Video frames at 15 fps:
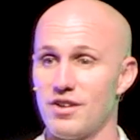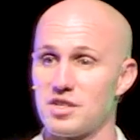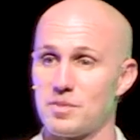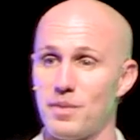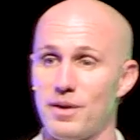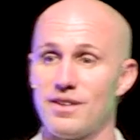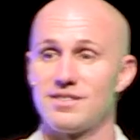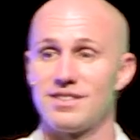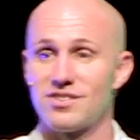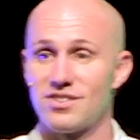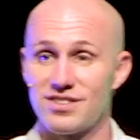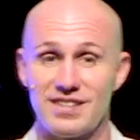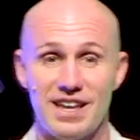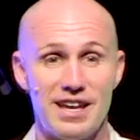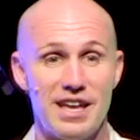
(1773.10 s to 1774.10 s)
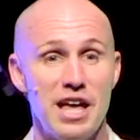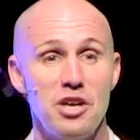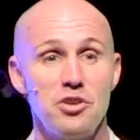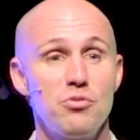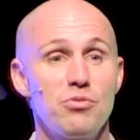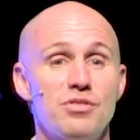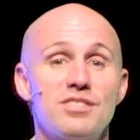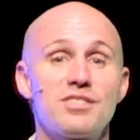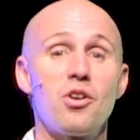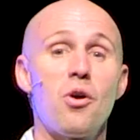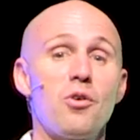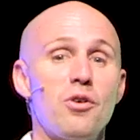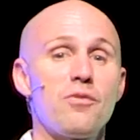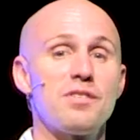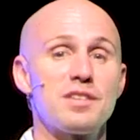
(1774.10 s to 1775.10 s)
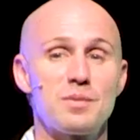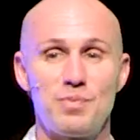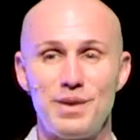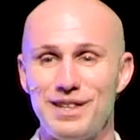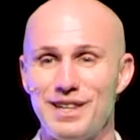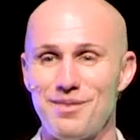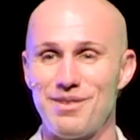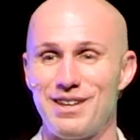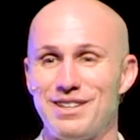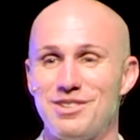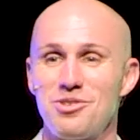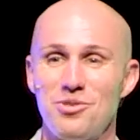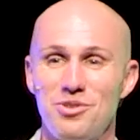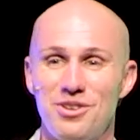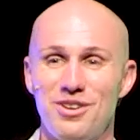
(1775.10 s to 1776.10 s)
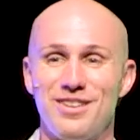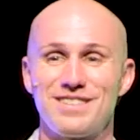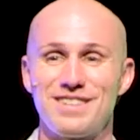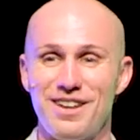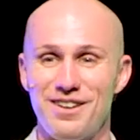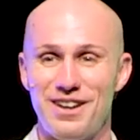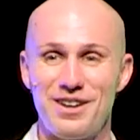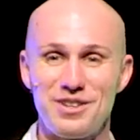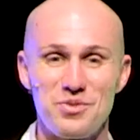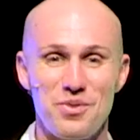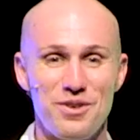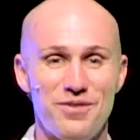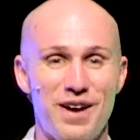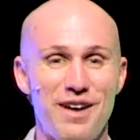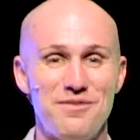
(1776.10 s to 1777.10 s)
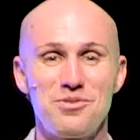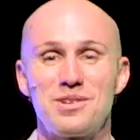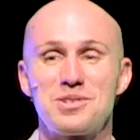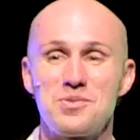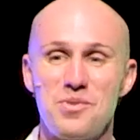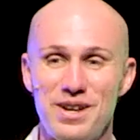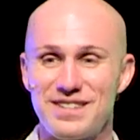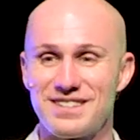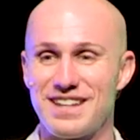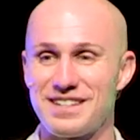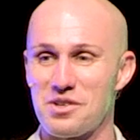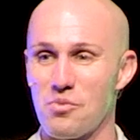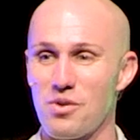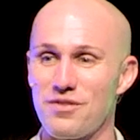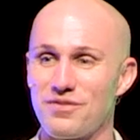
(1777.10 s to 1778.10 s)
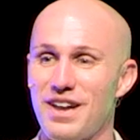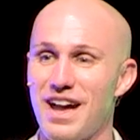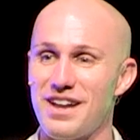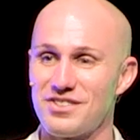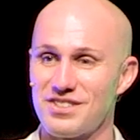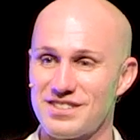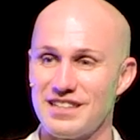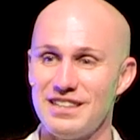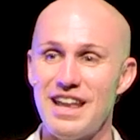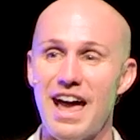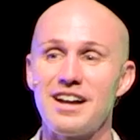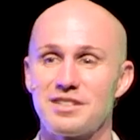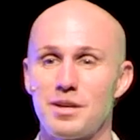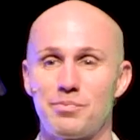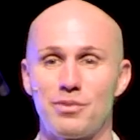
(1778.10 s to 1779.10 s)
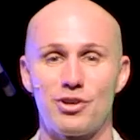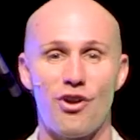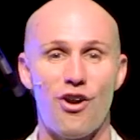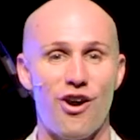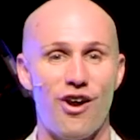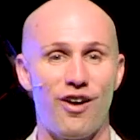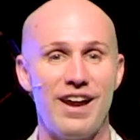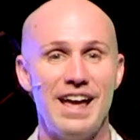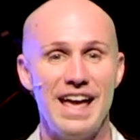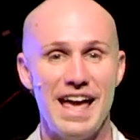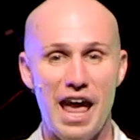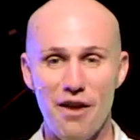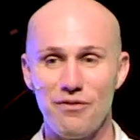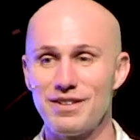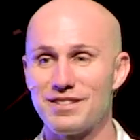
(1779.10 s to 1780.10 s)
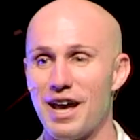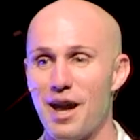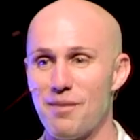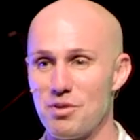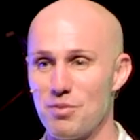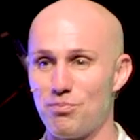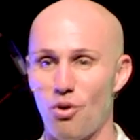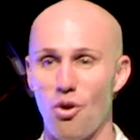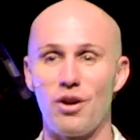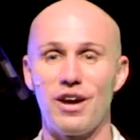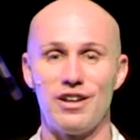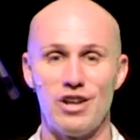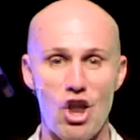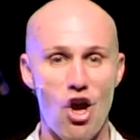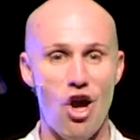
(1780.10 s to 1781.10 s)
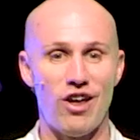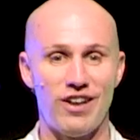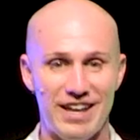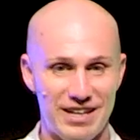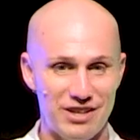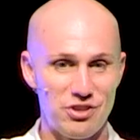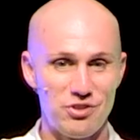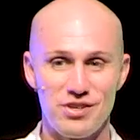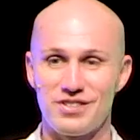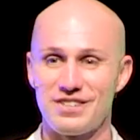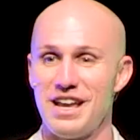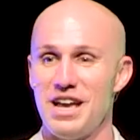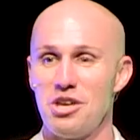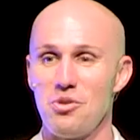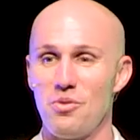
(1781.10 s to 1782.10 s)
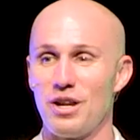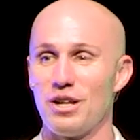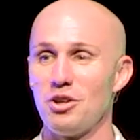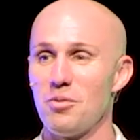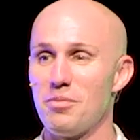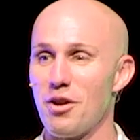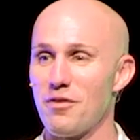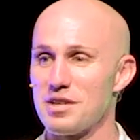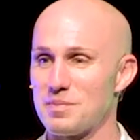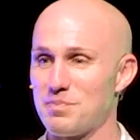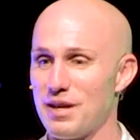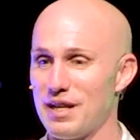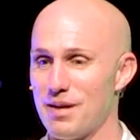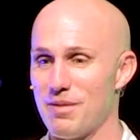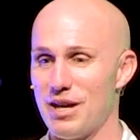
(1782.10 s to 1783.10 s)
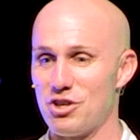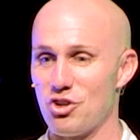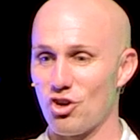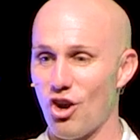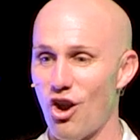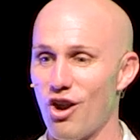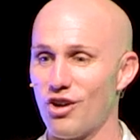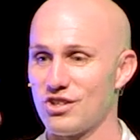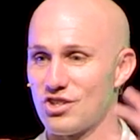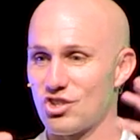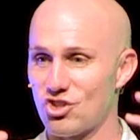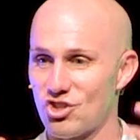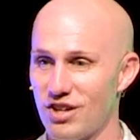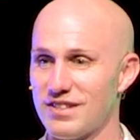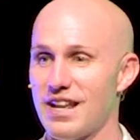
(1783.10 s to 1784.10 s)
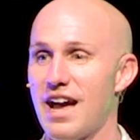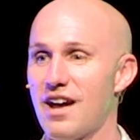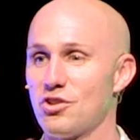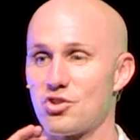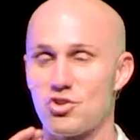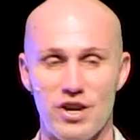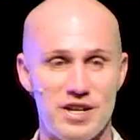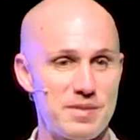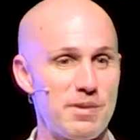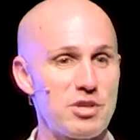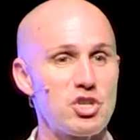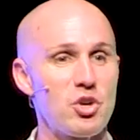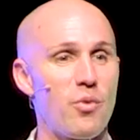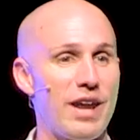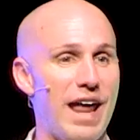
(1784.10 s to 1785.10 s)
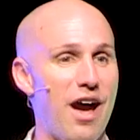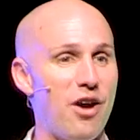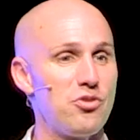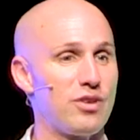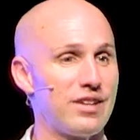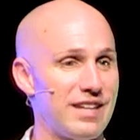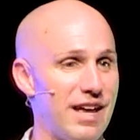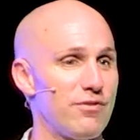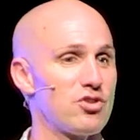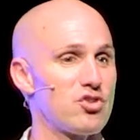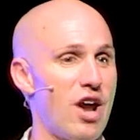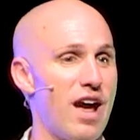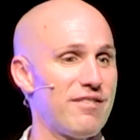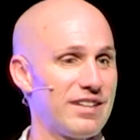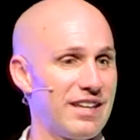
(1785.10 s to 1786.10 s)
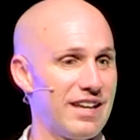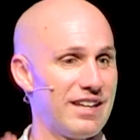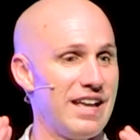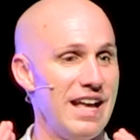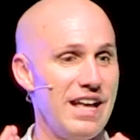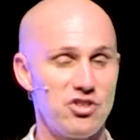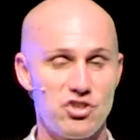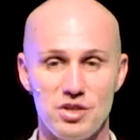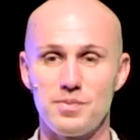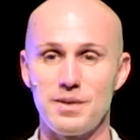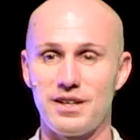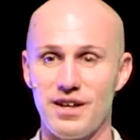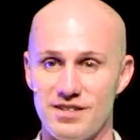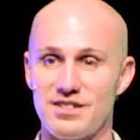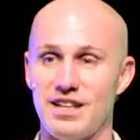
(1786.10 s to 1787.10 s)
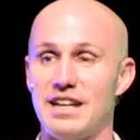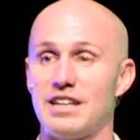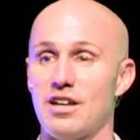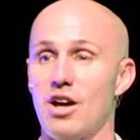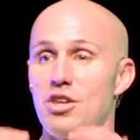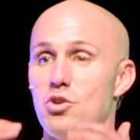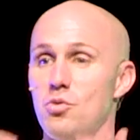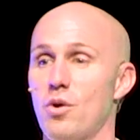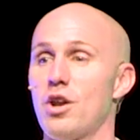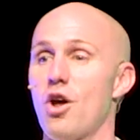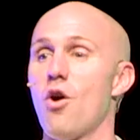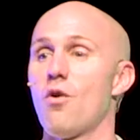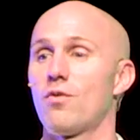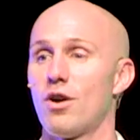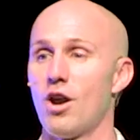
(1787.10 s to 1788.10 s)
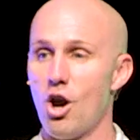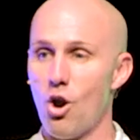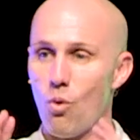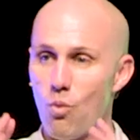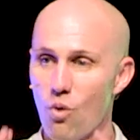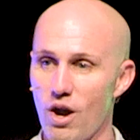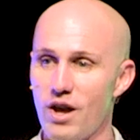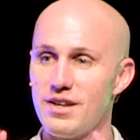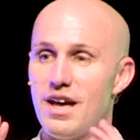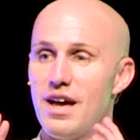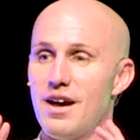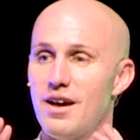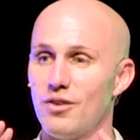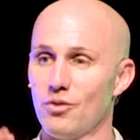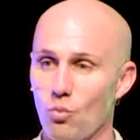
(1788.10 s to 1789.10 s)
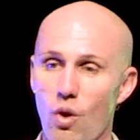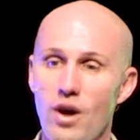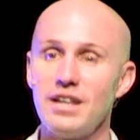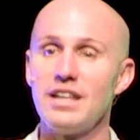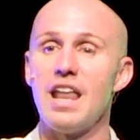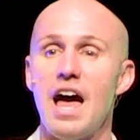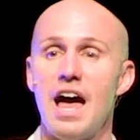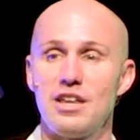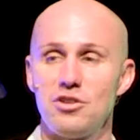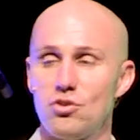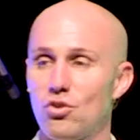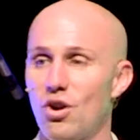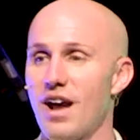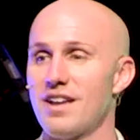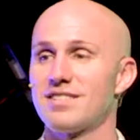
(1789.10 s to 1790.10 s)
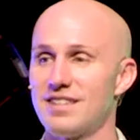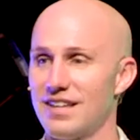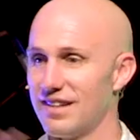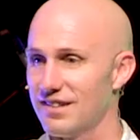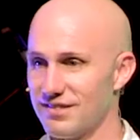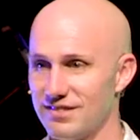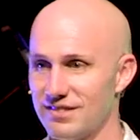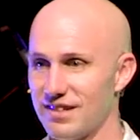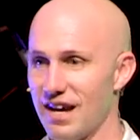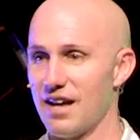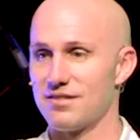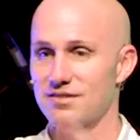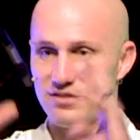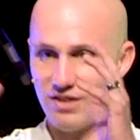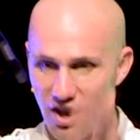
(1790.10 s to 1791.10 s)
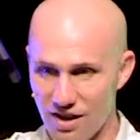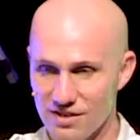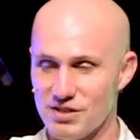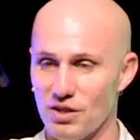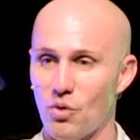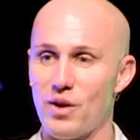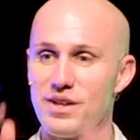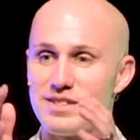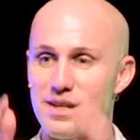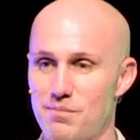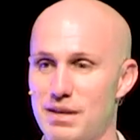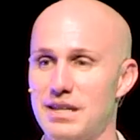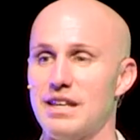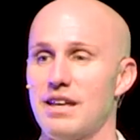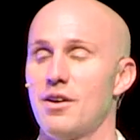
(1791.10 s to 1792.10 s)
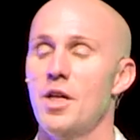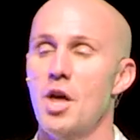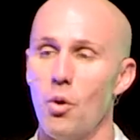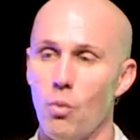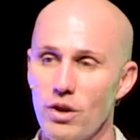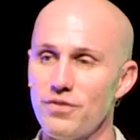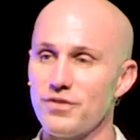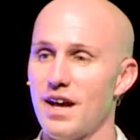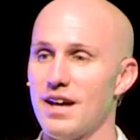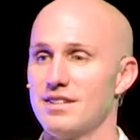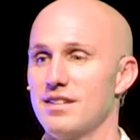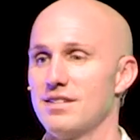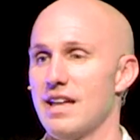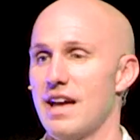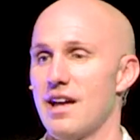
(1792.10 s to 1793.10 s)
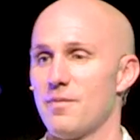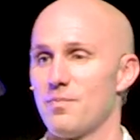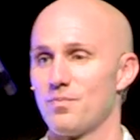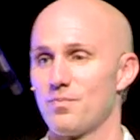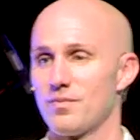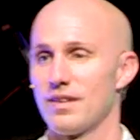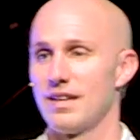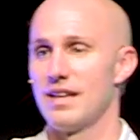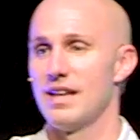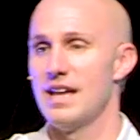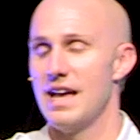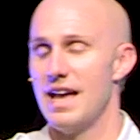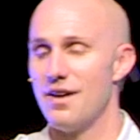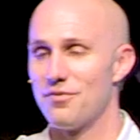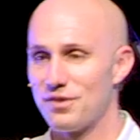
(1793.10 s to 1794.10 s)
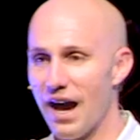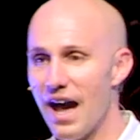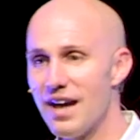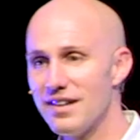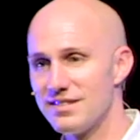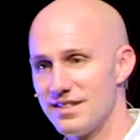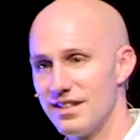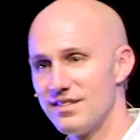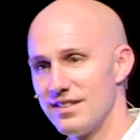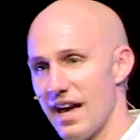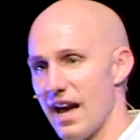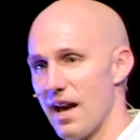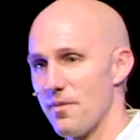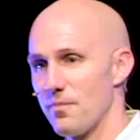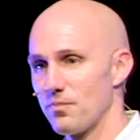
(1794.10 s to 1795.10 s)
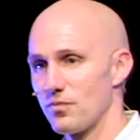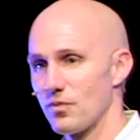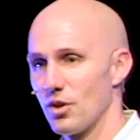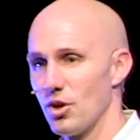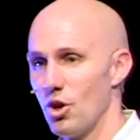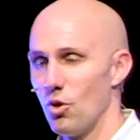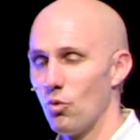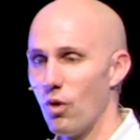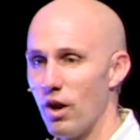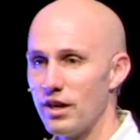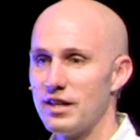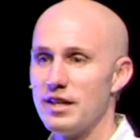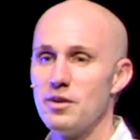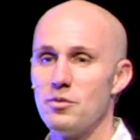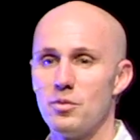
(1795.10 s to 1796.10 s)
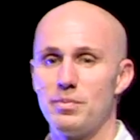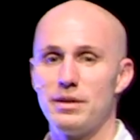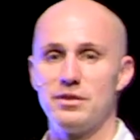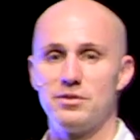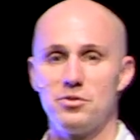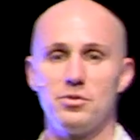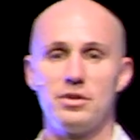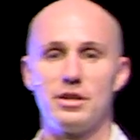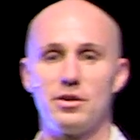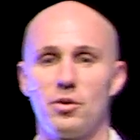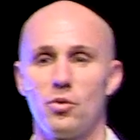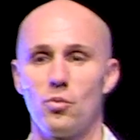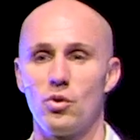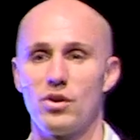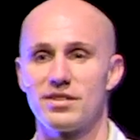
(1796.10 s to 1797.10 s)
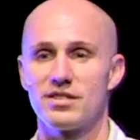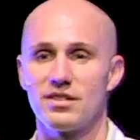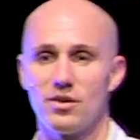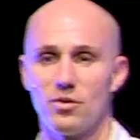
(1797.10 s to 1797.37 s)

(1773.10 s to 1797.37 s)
experience, let's just say you were just going over the speed limit and you, in a 25, you went 26, and what if God just locked up your car every time you broke a law? Like, and you just, you went a little bit over the speed limit and your car just shut down, your transmission went out, you could never drive again just because, like, you went over one, one line, you crossed it, God, consequence immediate. What if God did that? If God did that, what he would be doing was